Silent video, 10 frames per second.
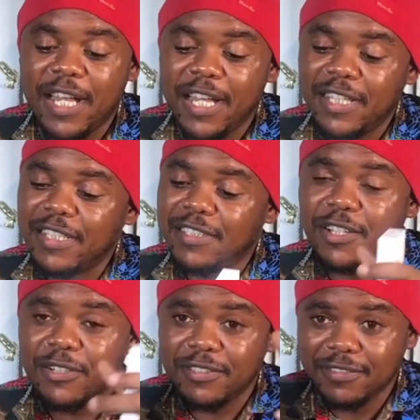is
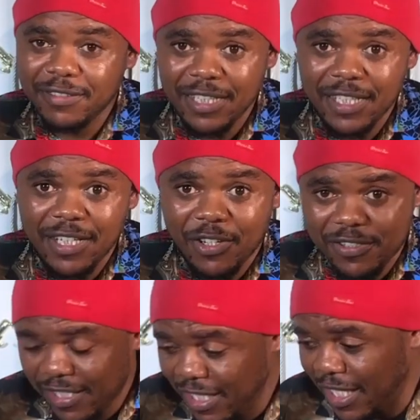on
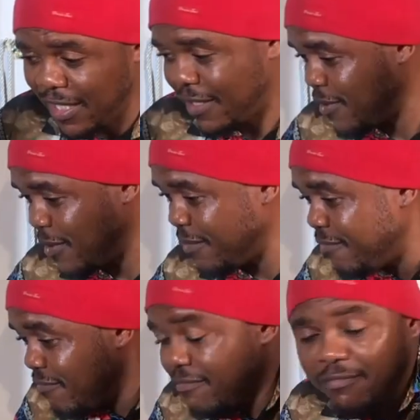Seagate. So
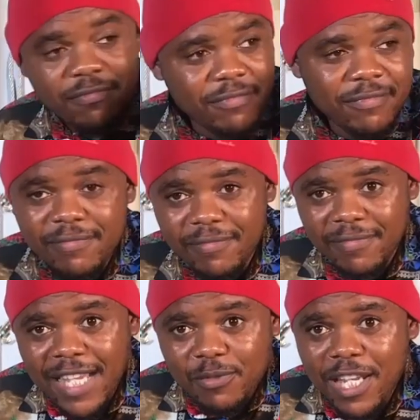
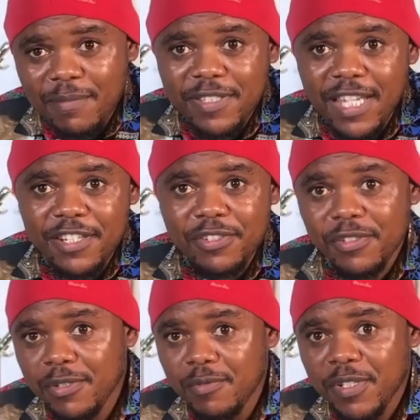that's what I'm selling to
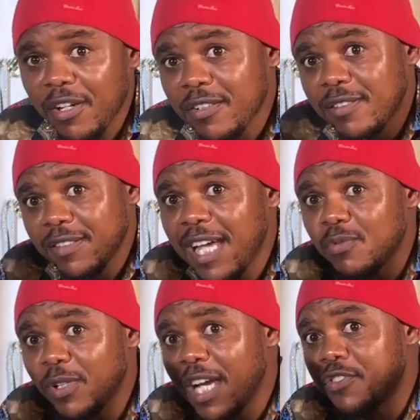you because that's
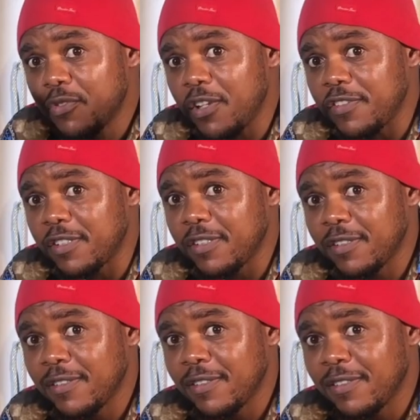what I trust.
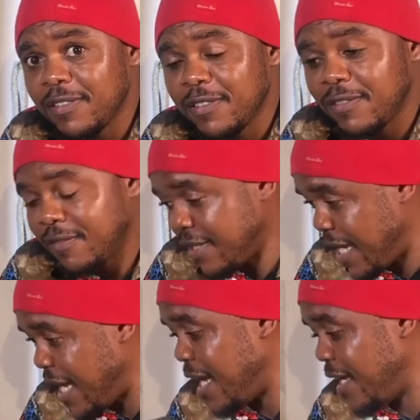
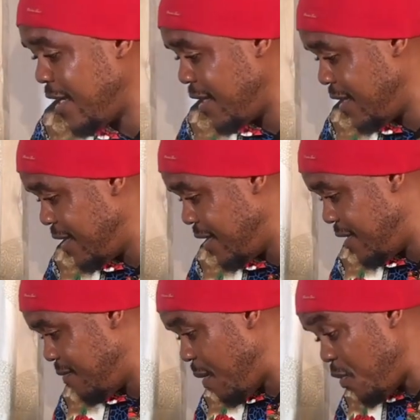Uh-huh.
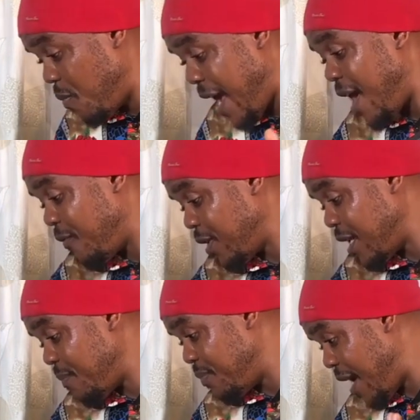Maybe you might have other
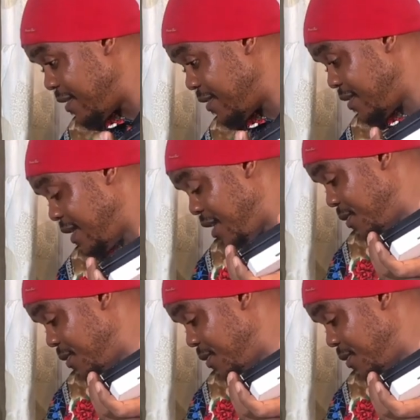brands that you